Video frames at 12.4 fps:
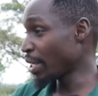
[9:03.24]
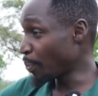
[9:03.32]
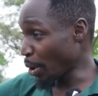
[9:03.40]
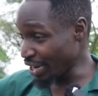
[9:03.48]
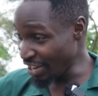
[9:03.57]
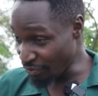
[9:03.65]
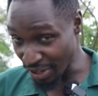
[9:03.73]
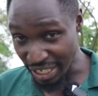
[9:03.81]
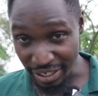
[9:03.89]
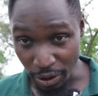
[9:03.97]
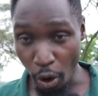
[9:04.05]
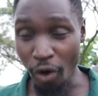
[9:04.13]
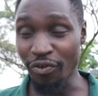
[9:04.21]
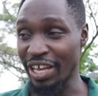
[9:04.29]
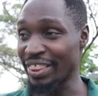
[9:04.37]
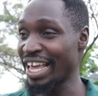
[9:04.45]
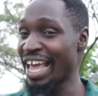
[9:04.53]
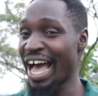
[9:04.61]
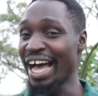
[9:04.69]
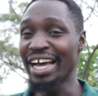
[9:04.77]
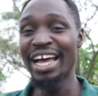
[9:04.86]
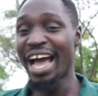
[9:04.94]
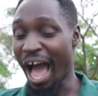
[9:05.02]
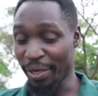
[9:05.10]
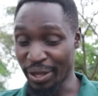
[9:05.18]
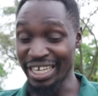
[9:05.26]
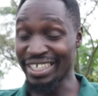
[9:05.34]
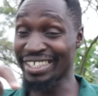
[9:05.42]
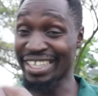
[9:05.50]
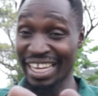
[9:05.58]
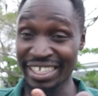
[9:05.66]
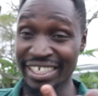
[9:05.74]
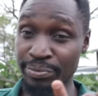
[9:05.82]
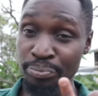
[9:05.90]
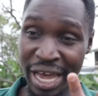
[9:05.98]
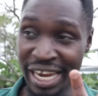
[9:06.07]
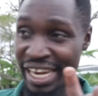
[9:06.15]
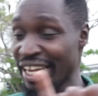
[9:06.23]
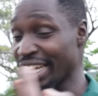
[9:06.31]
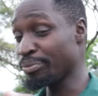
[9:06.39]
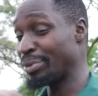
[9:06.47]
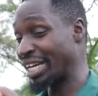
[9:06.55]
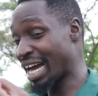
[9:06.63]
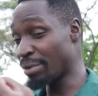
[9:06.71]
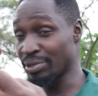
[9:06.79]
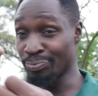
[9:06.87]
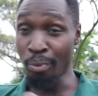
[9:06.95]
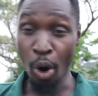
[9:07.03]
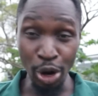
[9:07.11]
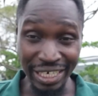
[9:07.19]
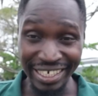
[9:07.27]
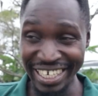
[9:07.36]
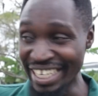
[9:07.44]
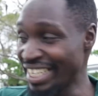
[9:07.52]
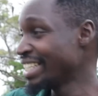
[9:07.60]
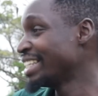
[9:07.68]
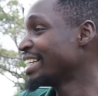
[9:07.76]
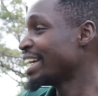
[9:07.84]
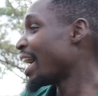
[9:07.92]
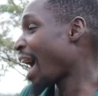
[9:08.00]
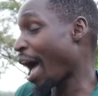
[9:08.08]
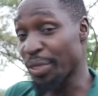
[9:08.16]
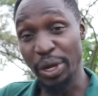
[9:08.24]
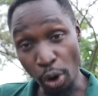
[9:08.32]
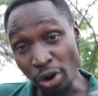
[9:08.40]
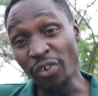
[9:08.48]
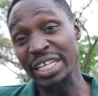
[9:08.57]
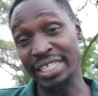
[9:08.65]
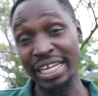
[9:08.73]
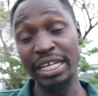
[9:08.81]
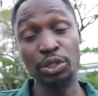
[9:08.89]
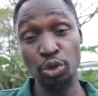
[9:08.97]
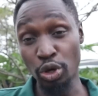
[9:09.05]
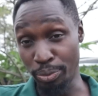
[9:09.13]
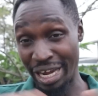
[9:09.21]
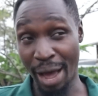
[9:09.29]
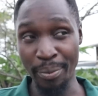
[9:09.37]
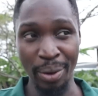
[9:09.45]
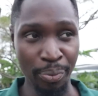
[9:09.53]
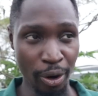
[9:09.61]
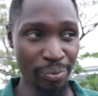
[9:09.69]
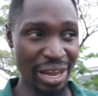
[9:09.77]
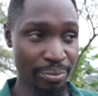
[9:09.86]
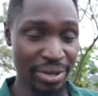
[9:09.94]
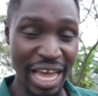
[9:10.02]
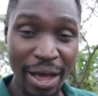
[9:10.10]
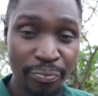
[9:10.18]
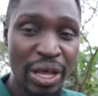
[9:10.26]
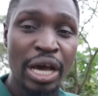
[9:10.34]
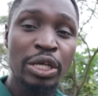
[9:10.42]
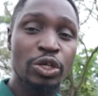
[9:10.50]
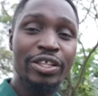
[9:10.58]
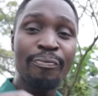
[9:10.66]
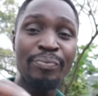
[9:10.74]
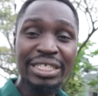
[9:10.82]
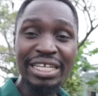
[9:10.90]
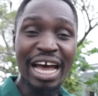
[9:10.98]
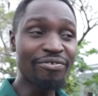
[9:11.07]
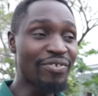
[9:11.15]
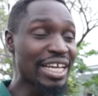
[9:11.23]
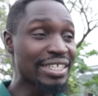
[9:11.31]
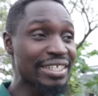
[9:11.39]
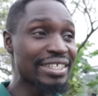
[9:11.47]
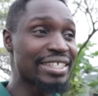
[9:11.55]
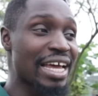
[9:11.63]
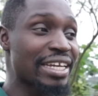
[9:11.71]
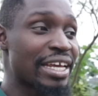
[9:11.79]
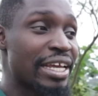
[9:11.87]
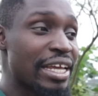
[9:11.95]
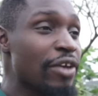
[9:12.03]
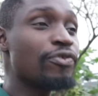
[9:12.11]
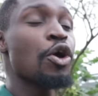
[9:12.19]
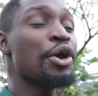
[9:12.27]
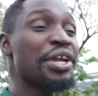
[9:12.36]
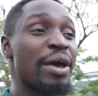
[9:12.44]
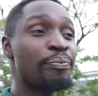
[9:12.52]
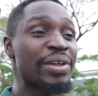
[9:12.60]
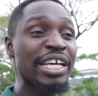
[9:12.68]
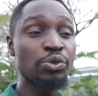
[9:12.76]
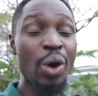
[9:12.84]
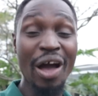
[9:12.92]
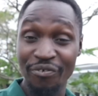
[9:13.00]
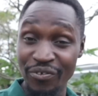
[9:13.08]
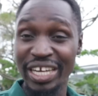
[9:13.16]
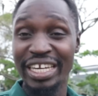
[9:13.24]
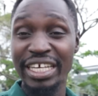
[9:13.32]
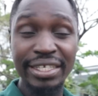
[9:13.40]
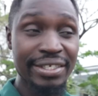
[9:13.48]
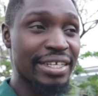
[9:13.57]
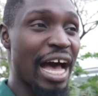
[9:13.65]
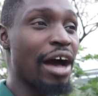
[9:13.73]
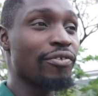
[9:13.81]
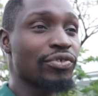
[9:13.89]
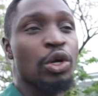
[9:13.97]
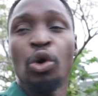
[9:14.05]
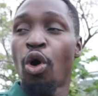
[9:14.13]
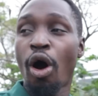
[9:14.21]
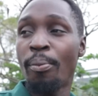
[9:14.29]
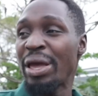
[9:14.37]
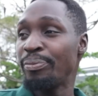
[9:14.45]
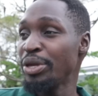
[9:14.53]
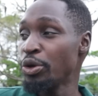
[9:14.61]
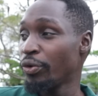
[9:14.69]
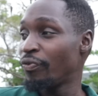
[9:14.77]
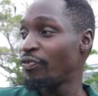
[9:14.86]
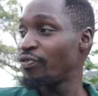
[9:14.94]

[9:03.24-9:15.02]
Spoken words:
people leave it over there, and then it starts smelling, it becomes moldy, and then all of a sudden it's going to become a problem. Yeah. So the best advice is that if you're in a place where feed is served, or maybe you